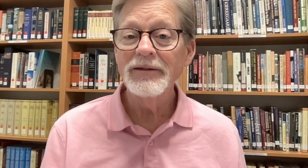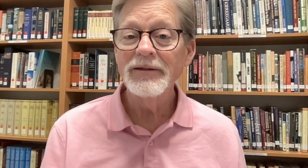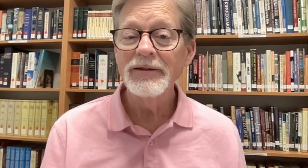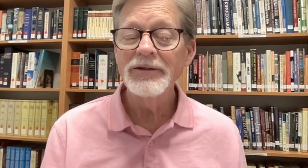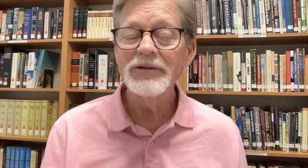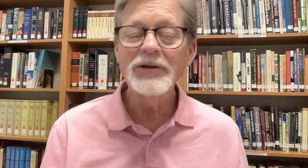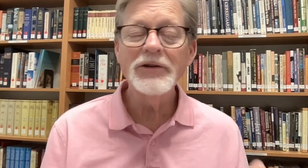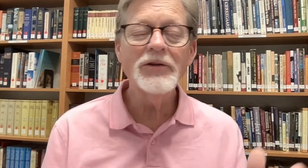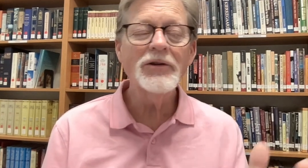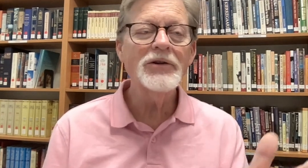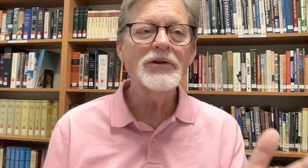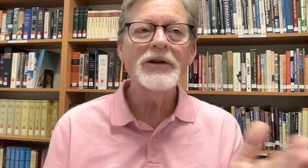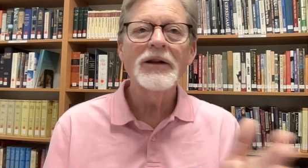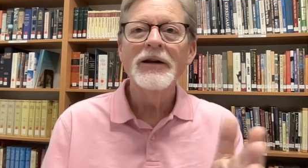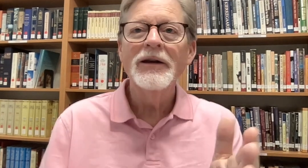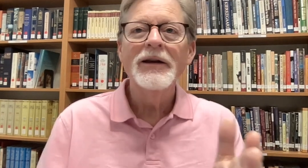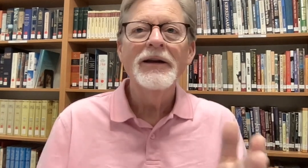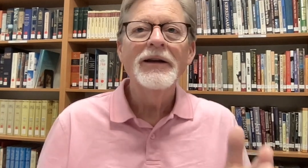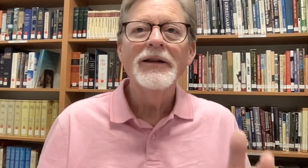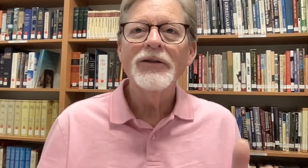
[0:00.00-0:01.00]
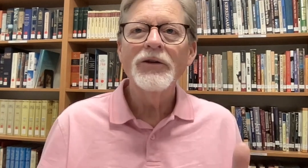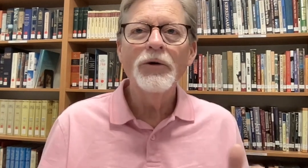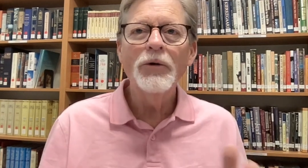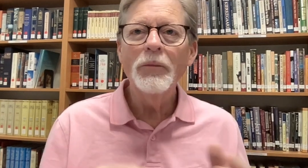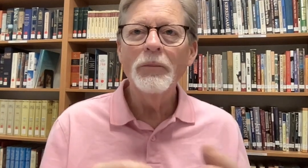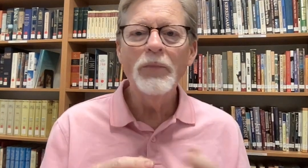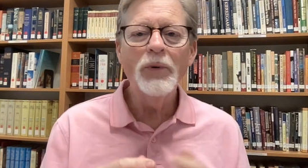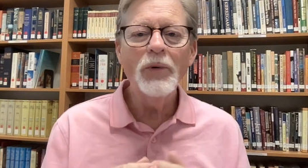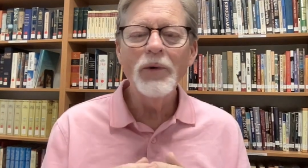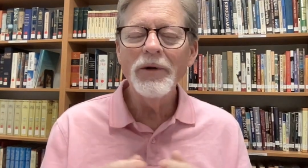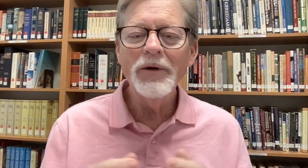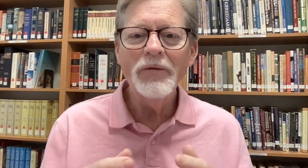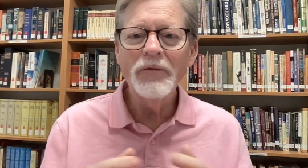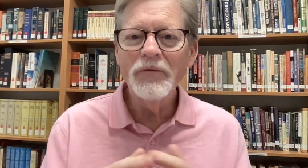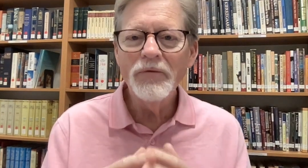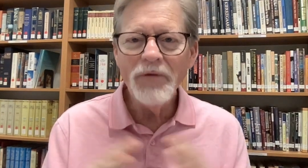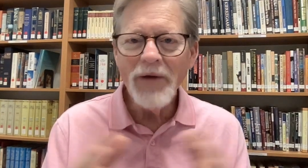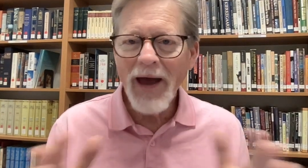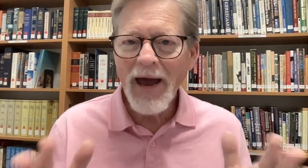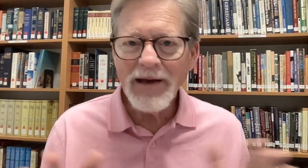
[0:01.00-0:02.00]
See, the whole point of
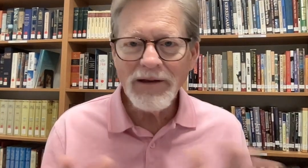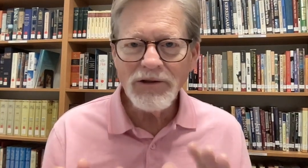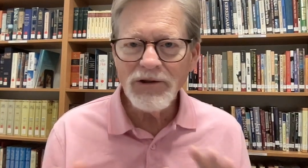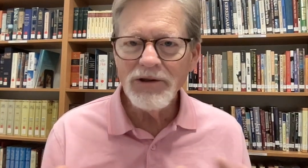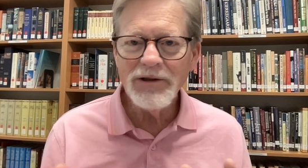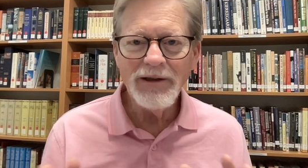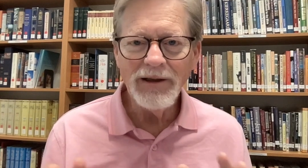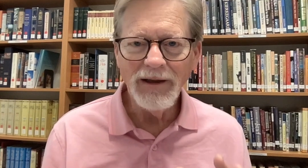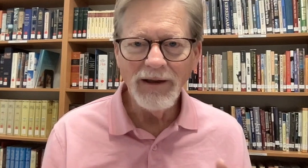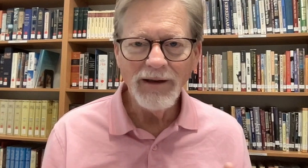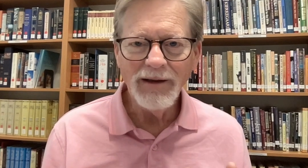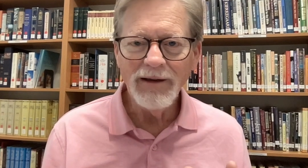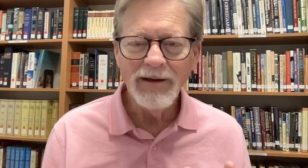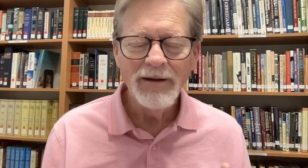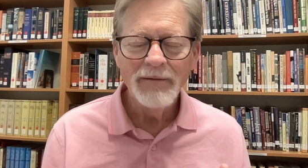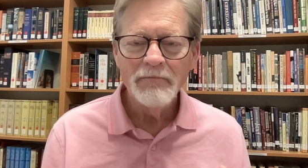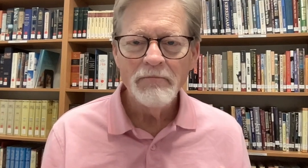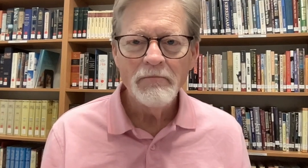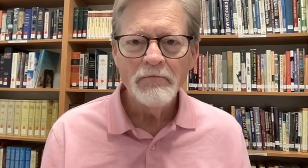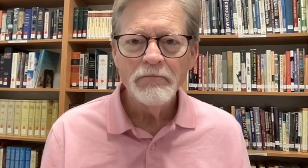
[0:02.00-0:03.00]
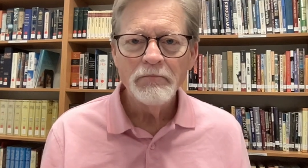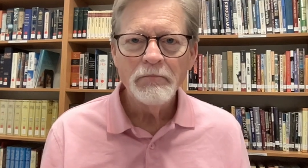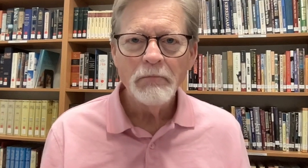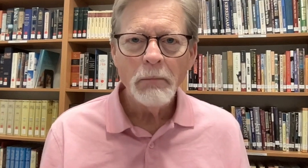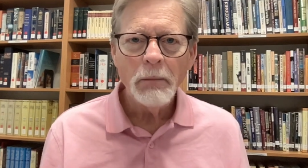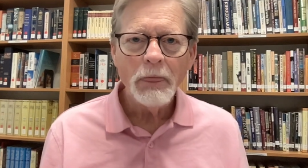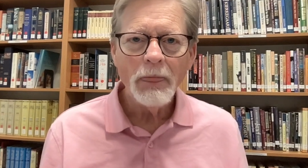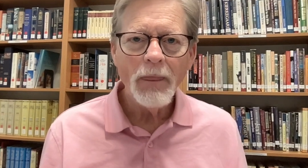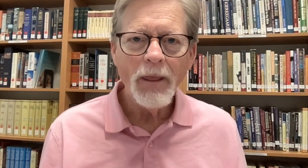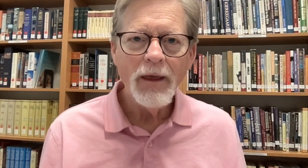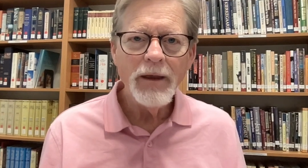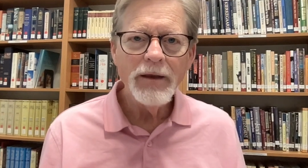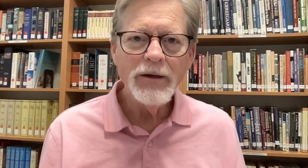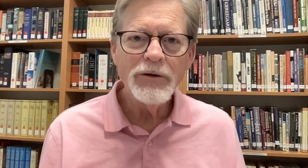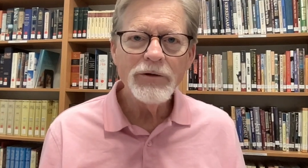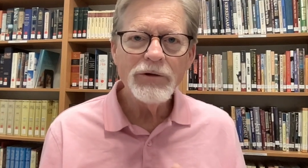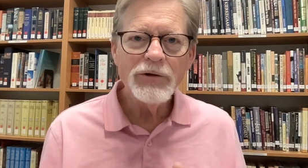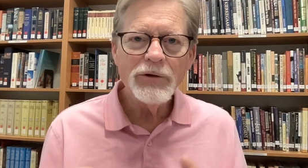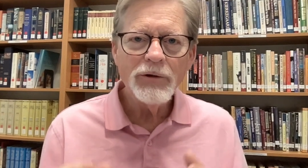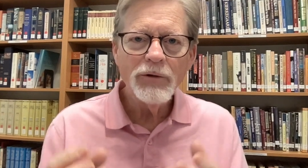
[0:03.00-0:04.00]
fasting
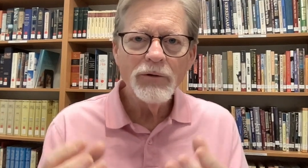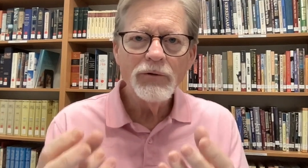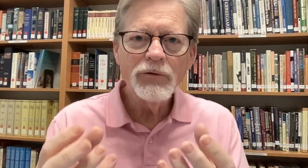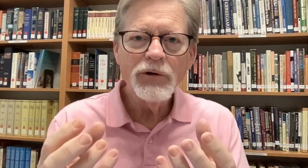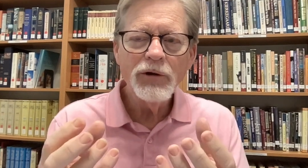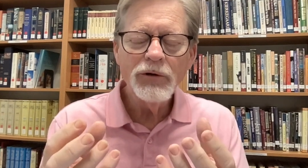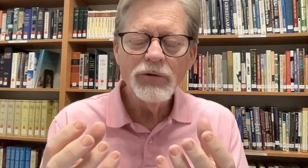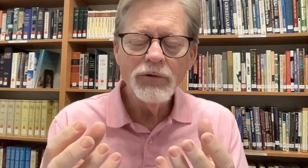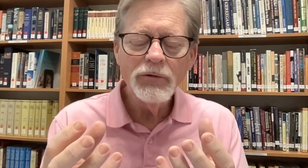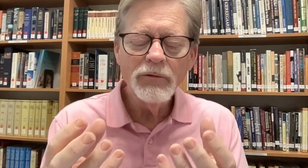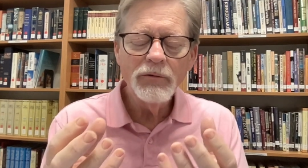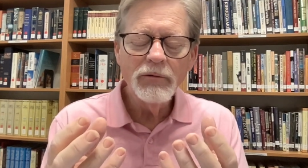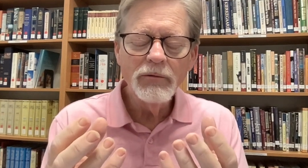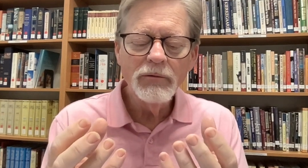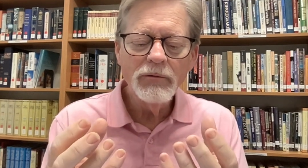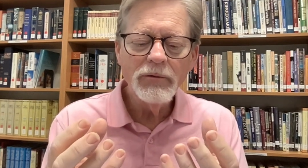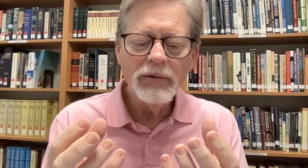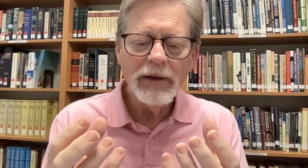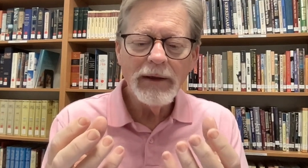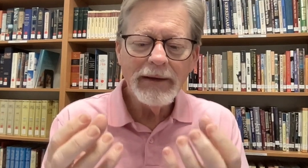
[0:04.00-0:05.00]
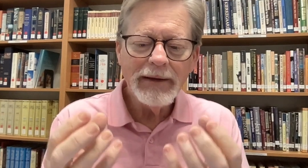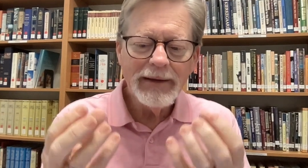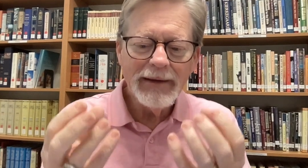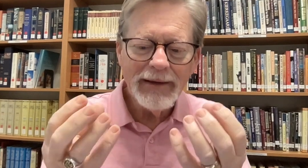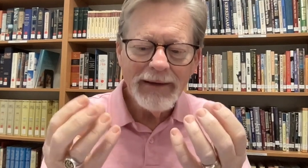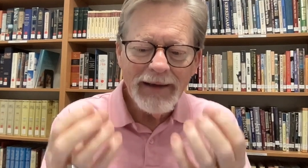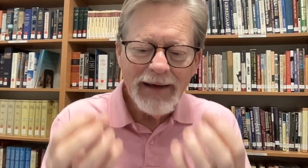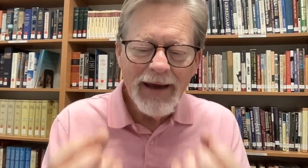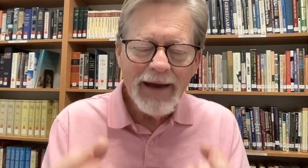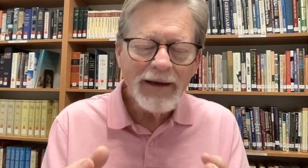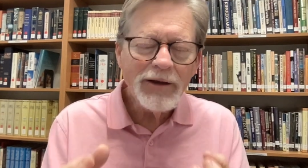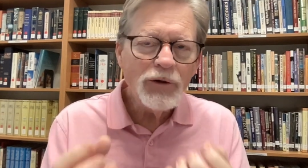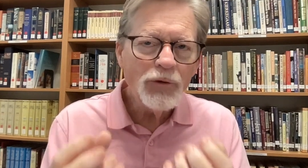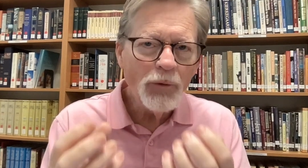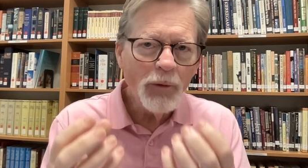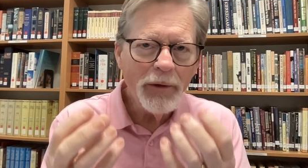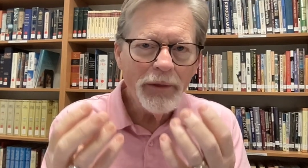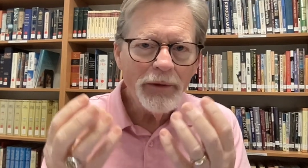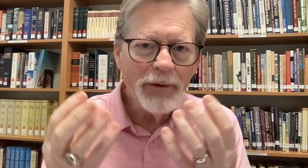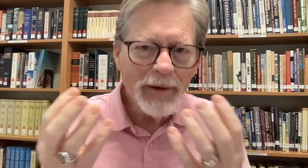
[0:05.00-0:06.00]
is to connect
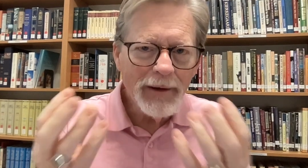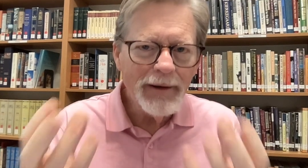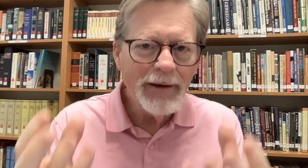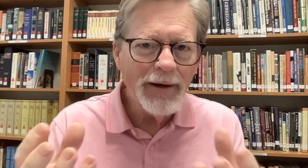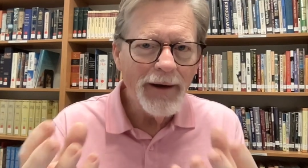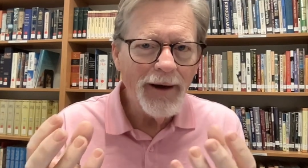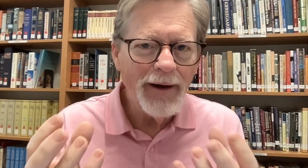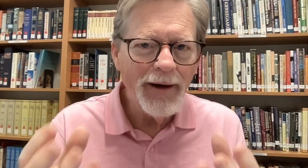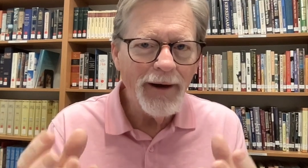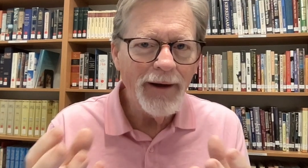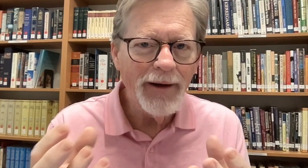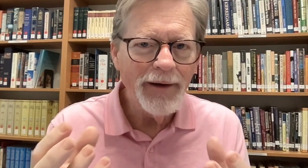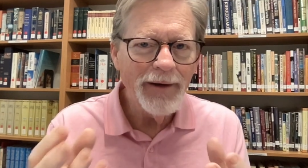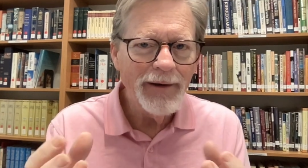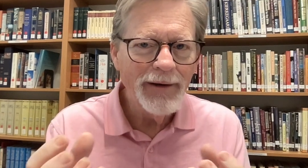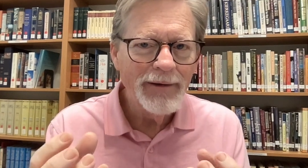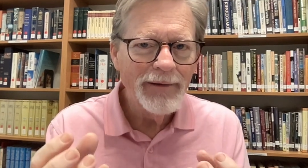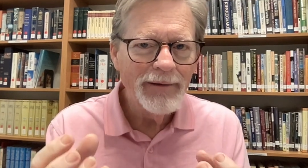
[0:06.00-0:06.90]
with God.